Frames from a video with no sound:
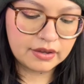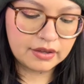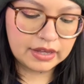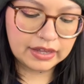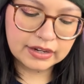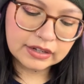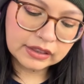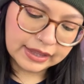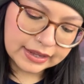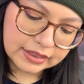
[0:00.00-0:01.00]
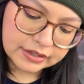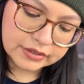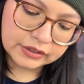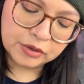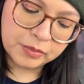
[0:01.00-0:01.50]
I kind of like this
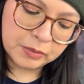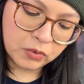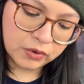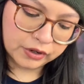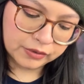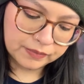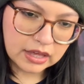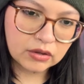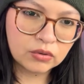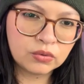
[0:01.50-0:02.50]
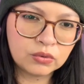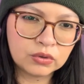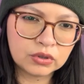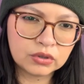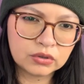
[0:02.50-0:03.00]
a little bit more.
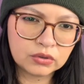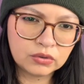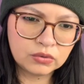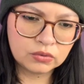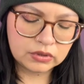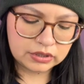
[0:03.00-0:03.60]
Ooh. All